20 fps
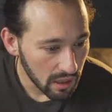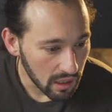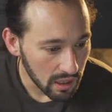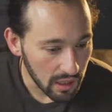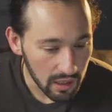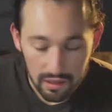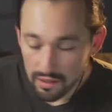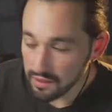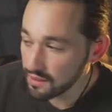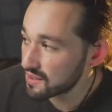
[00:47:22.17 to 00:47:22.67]

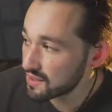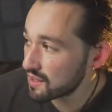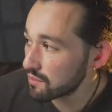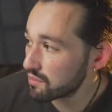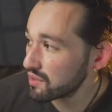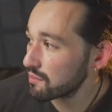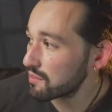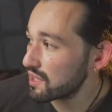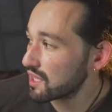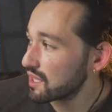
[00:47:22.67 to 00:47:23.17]
Simply
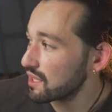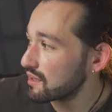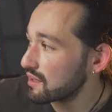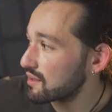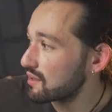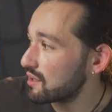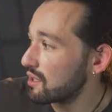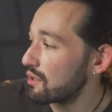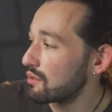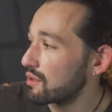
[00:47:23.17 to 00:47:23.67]
because,
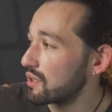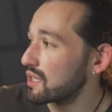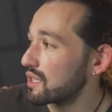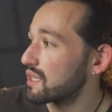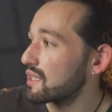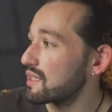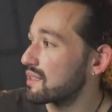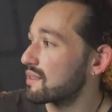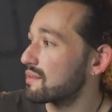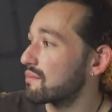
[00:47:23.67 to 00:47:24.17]
look at
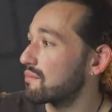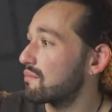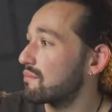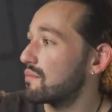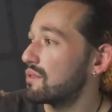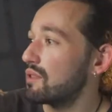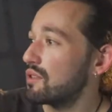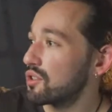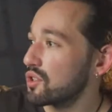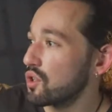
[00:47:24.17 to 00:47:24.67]
this,
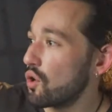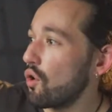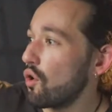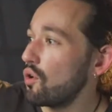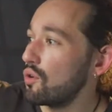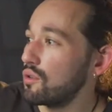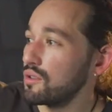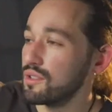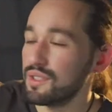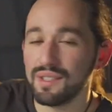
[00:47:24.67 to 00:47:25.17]
there's
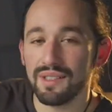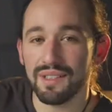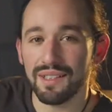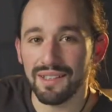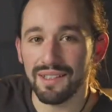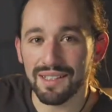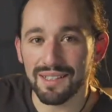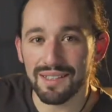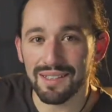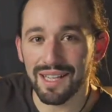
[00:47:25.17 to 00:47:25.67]
holes in
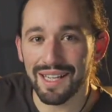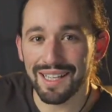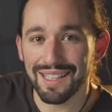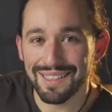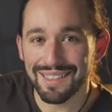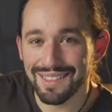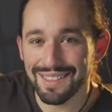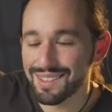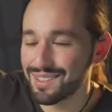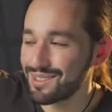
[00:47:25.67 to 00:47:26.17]
this light.
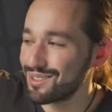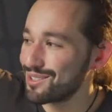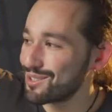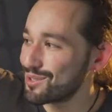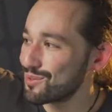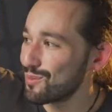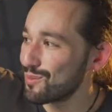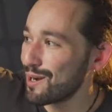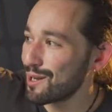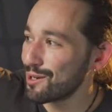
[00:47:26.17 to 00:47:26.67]
So just
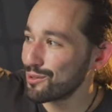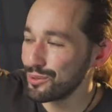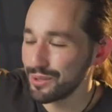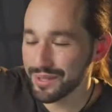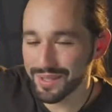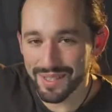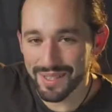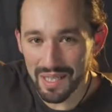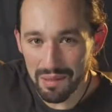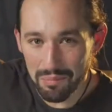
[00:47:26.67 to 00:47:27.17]
water will
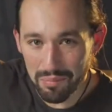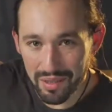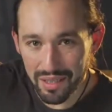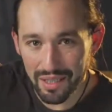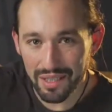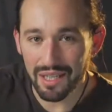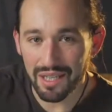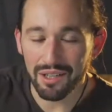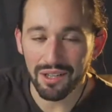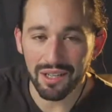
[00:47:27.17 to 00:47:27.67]
seep in
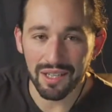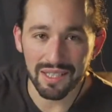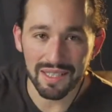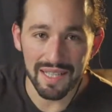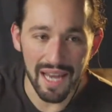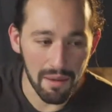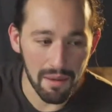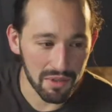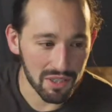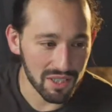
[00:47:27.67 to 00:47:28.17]
and you can
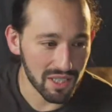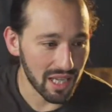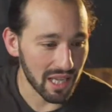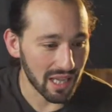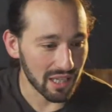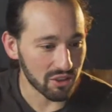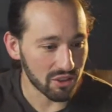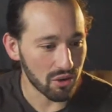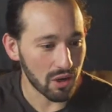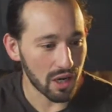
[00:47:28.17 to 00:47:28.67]
damage the
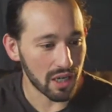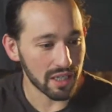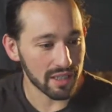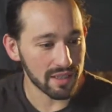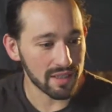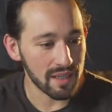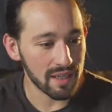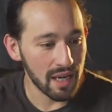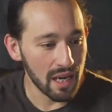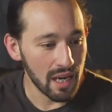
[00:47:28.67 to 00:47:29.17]
electronics.
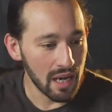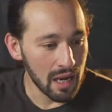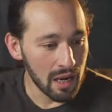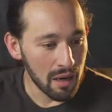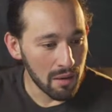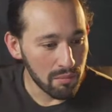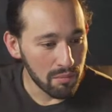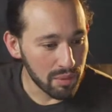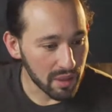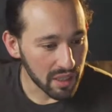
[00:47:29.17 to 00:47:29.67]

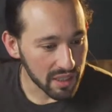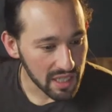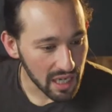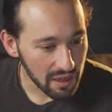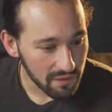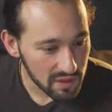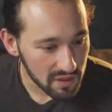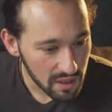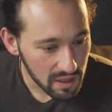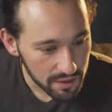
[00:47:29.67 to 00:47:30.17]
But
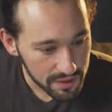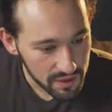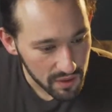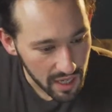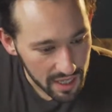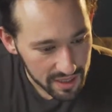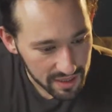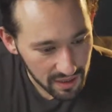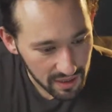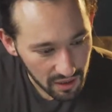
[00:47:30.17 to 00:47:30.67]
David's also
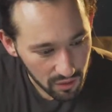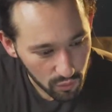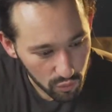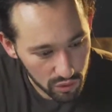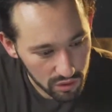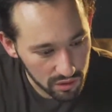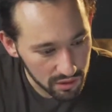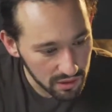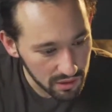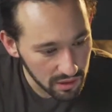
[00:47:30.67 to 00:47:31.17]
asking,
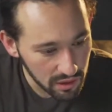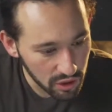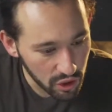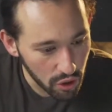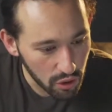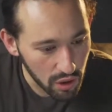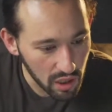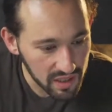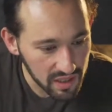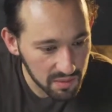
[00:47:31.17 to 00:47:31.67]
will
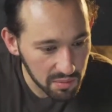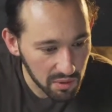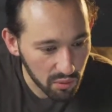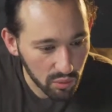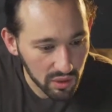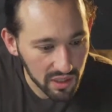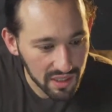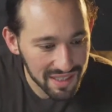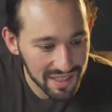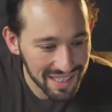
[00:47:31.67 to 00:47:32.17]
Godox be
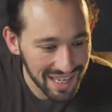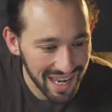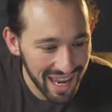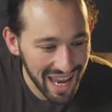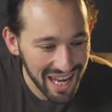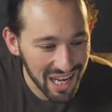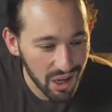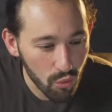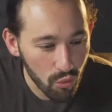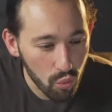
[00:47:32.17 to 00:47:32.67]
releasing any
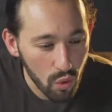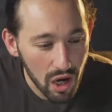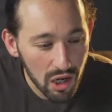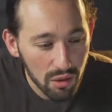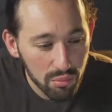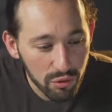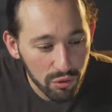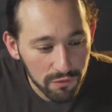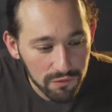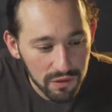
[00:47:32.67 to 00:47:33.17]

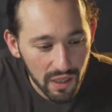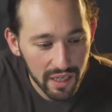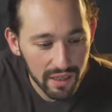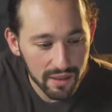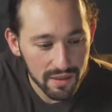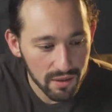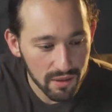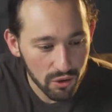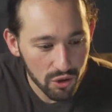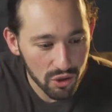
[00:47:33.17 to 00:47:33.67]
waterproof lighting
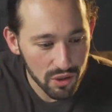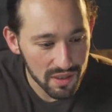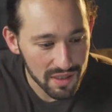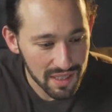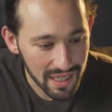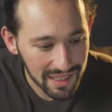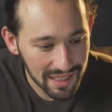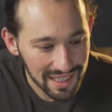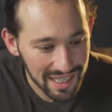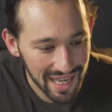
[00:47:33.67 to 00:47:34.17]
solutions like
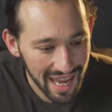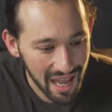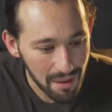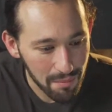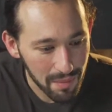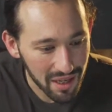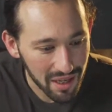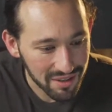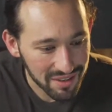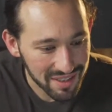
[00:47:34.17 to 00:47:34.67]
the
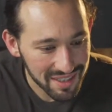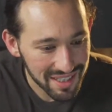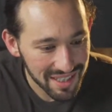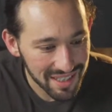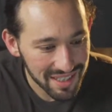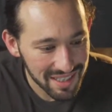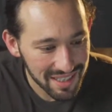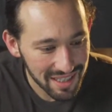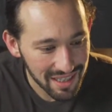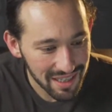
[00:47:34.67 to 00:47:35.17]

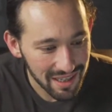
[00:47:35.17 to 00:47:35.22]
ML60